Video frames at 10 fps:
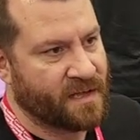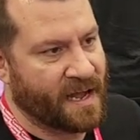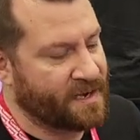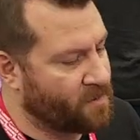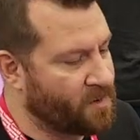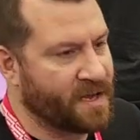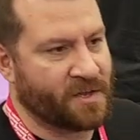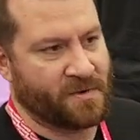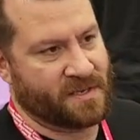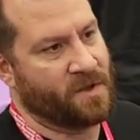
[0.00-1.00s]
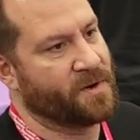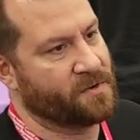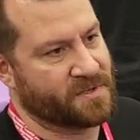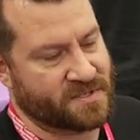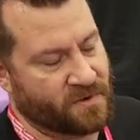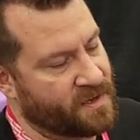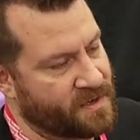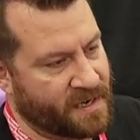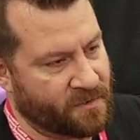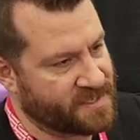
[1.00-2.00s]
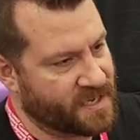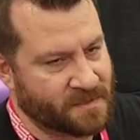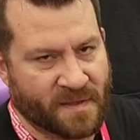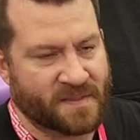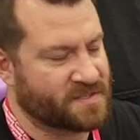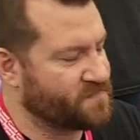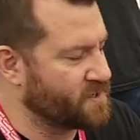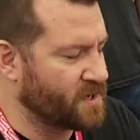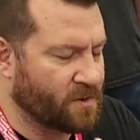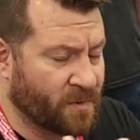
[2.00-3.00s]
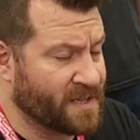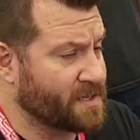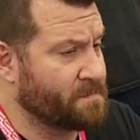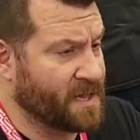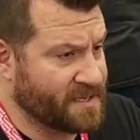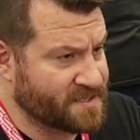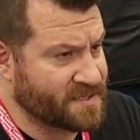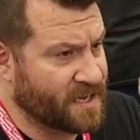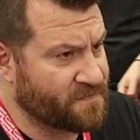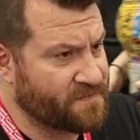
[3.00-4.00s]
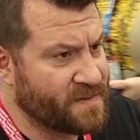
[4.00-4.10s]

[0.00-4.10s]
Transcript: I don't want you to go into a store. I know we talked about this for our weekly play stuff.